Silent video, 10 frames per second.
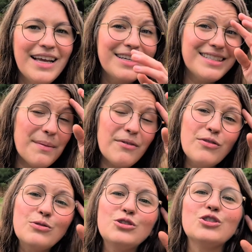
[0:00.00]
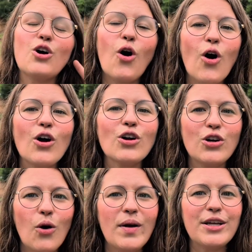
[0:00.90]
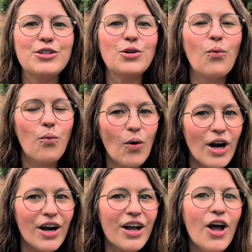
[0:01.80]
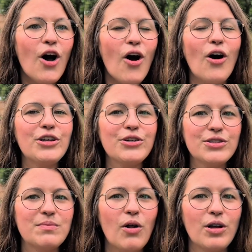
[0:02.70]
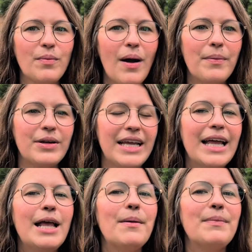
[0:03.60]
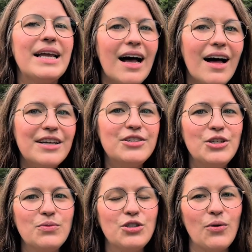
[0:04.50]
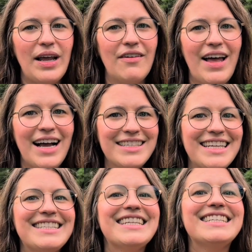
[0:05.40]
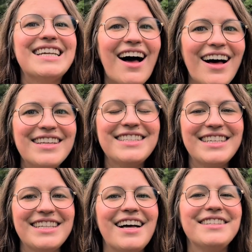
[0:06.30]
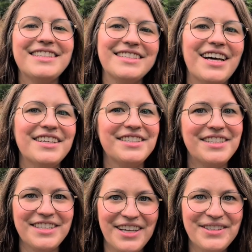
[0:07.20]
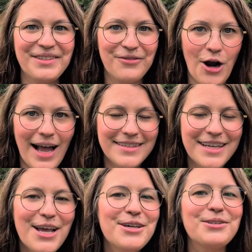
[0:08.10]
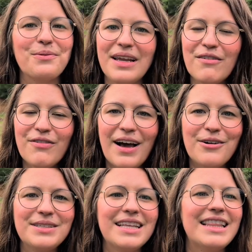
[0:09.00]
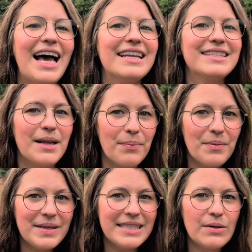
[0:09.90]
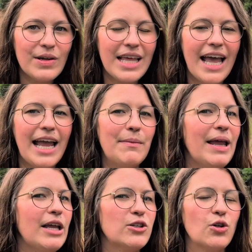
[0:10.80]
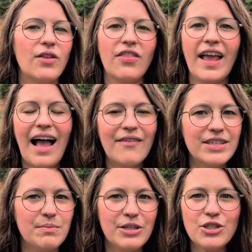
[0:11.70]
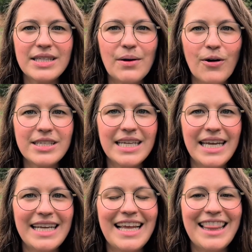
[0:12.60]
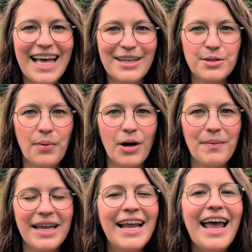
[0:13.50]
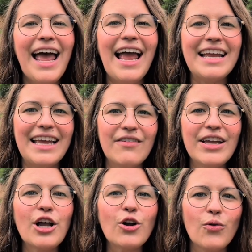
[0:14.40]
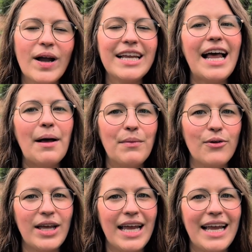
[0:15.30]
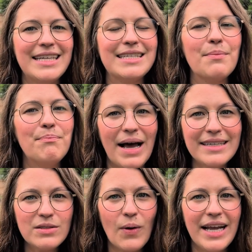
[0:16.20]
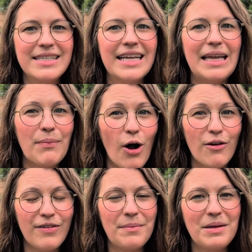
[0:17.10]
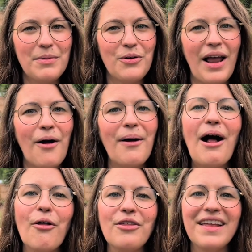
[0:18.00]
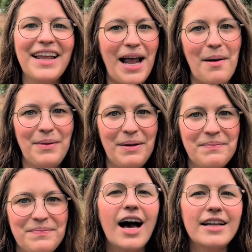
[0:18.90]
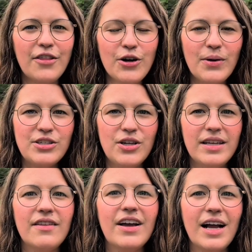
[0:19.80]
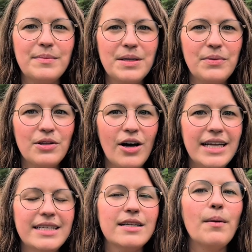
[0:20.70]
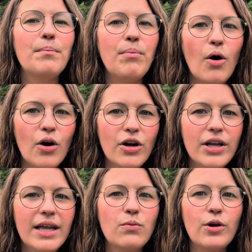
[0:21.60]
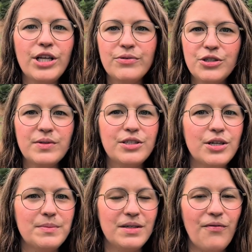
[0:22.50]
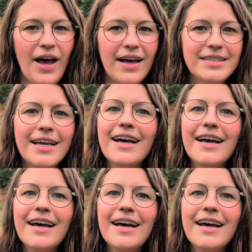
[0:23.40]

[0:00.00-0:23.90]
Some of those just aren't going to work on your smaller property because you don't have access to tons and tons and tons and tons of grass. So we have found that supplementing with hay, making sure that they have as much as they want to eat in that department, and giving grain at milking is the best way to keep our family milk cow healthy and happy. Another question that comes up a lot is a barn, and what do you do in terms of that?